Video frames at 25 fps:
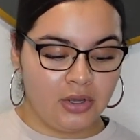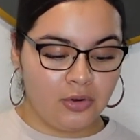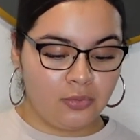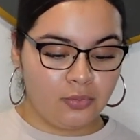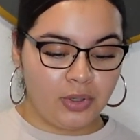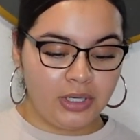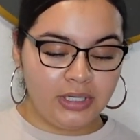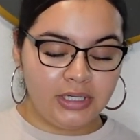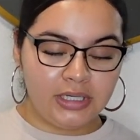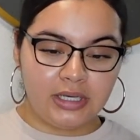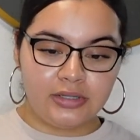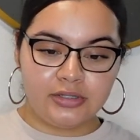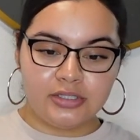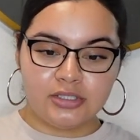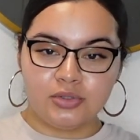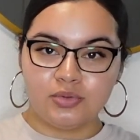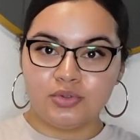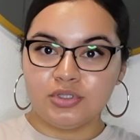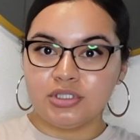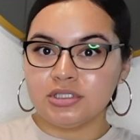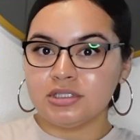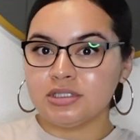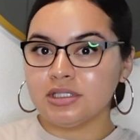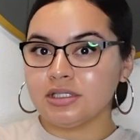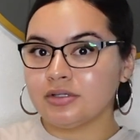Right now, this was
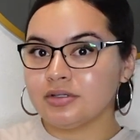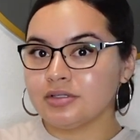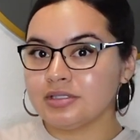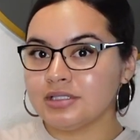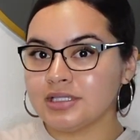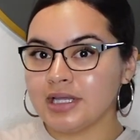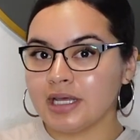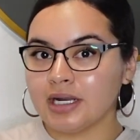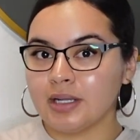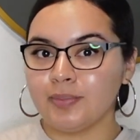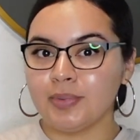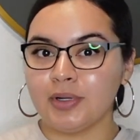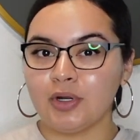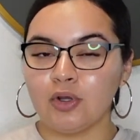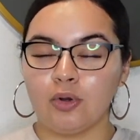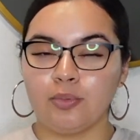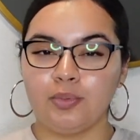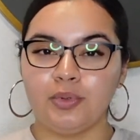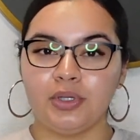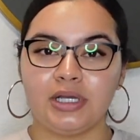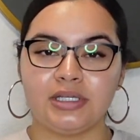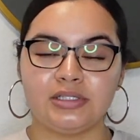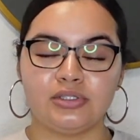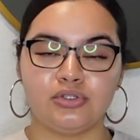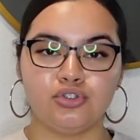just a little setup, and I hope
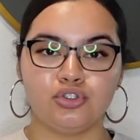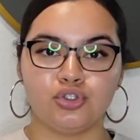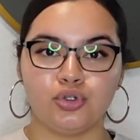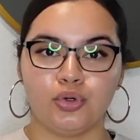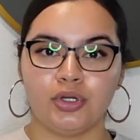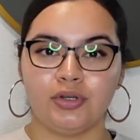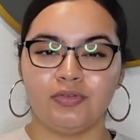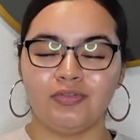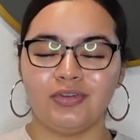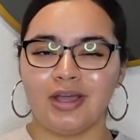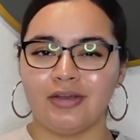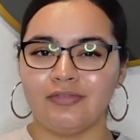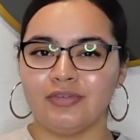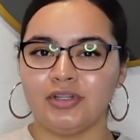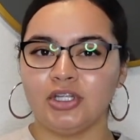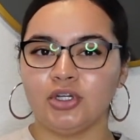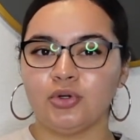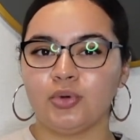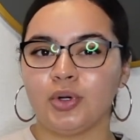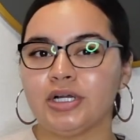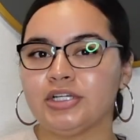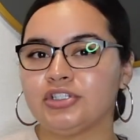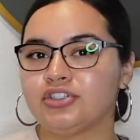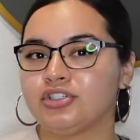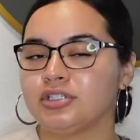you guys enjoyed. If you have any
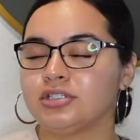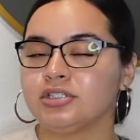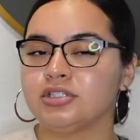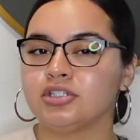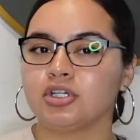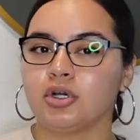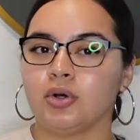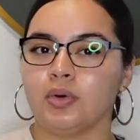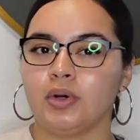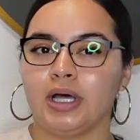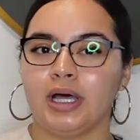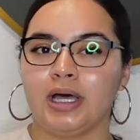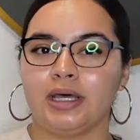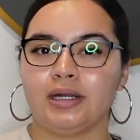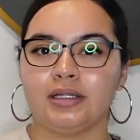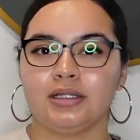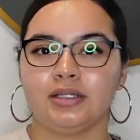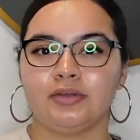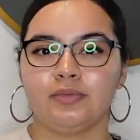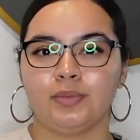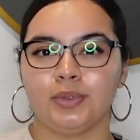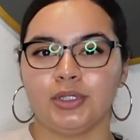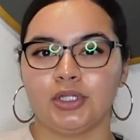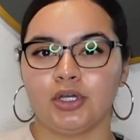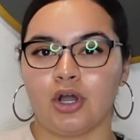questions, go ahead and
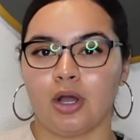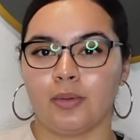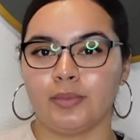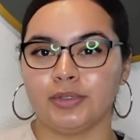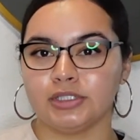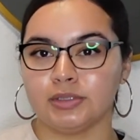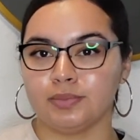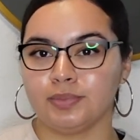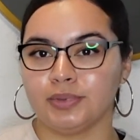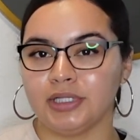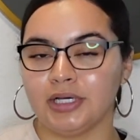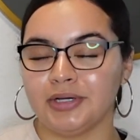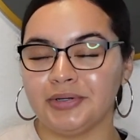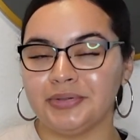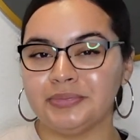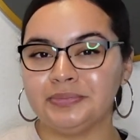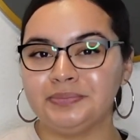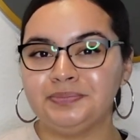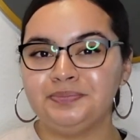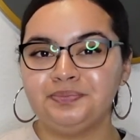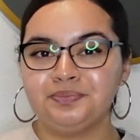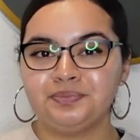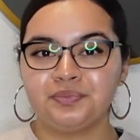leave them in the comments below.